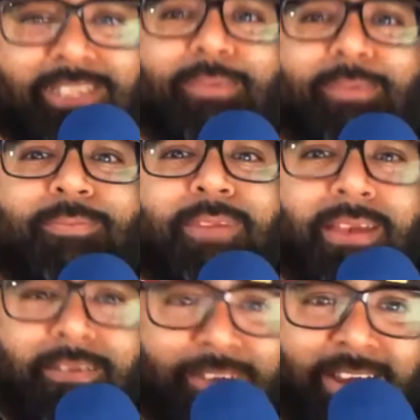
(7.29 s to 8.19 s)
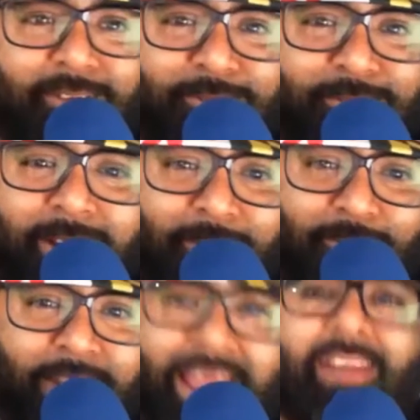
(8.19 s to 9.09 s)
Some fucking
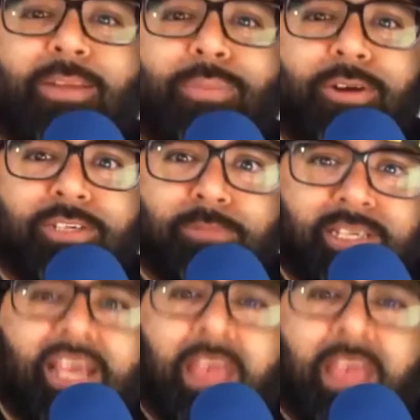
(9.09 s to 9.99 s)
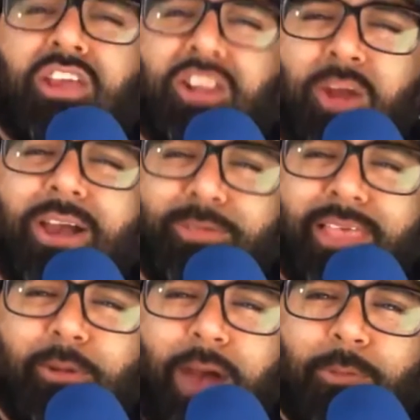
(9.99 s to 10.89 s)
random person was like, you know why
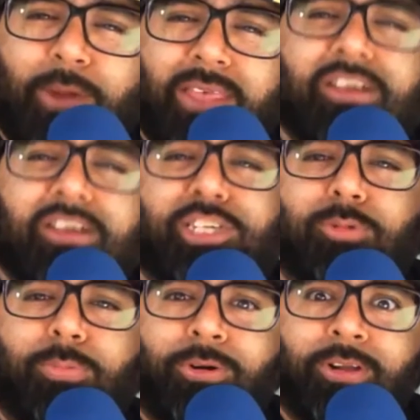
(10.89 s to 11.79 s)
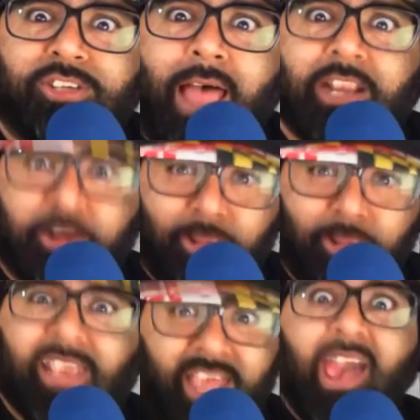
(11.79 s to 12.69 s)
you like hot weather? Because you were born in July. And you're
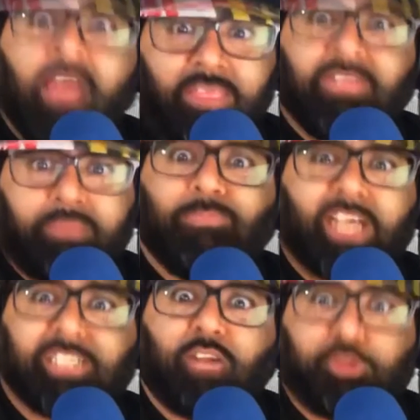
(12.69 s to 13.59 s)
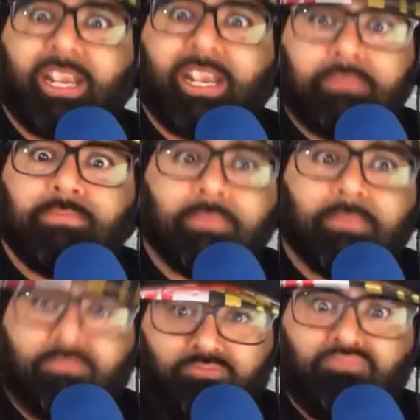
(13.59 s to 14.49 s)
like, yeah, that sounds right.
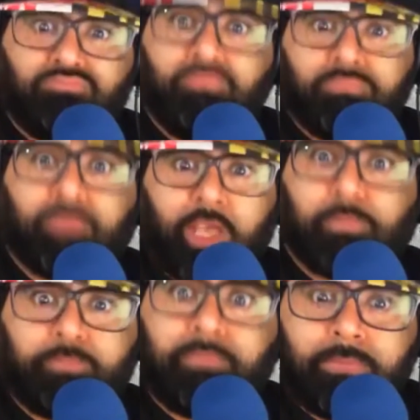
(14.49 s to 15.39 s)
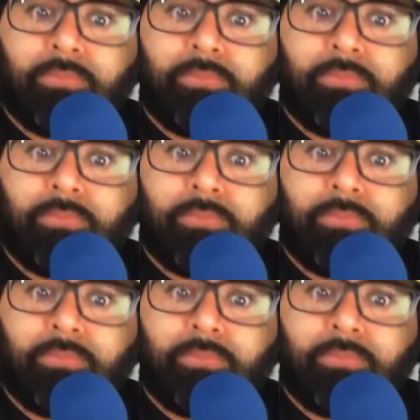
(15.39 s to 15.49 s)
Mm-hmm. Yep.